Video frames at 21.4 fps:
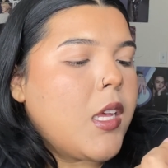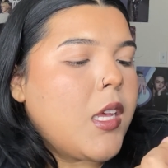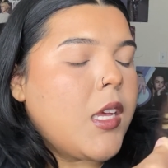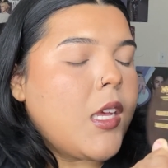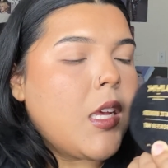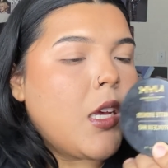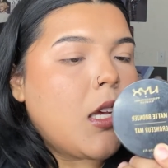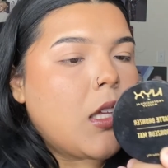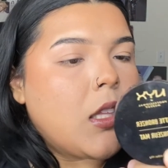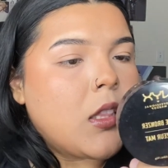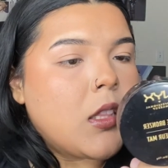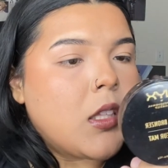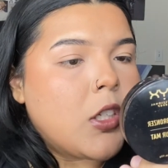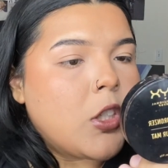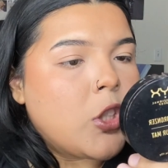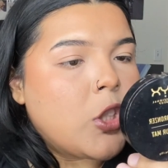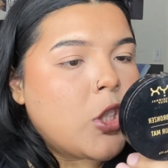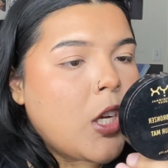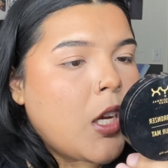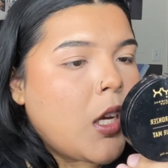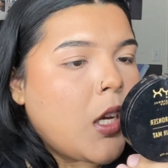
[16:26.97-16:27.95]
in the
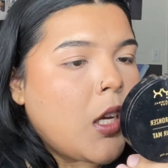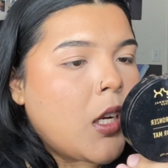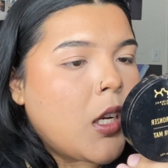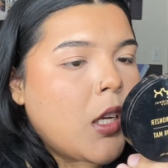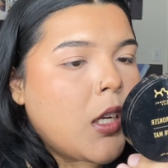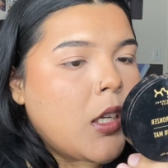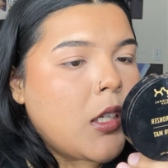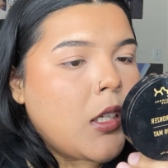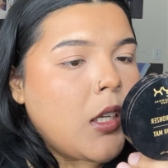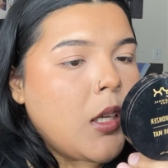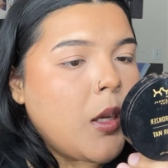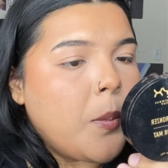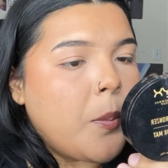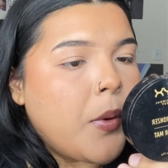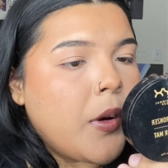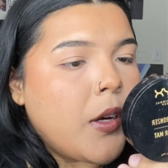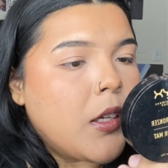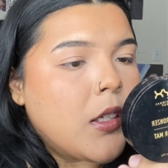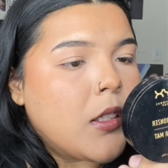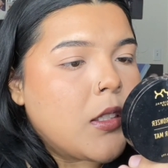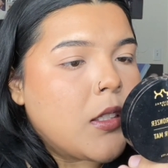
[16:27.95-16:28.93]
shade Deep
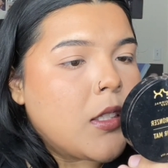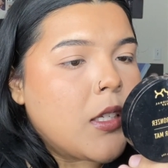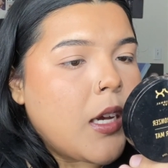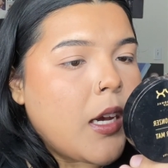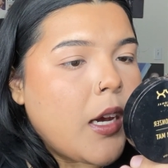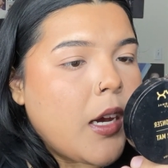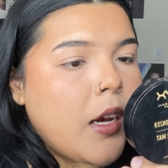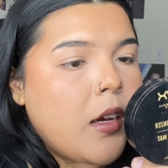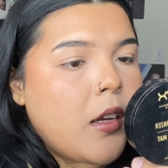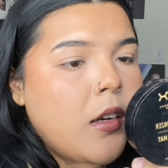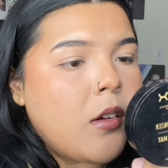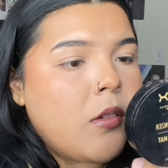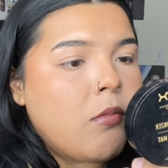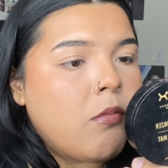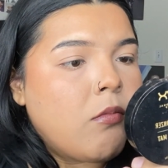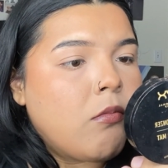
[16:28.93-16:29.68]
Tan.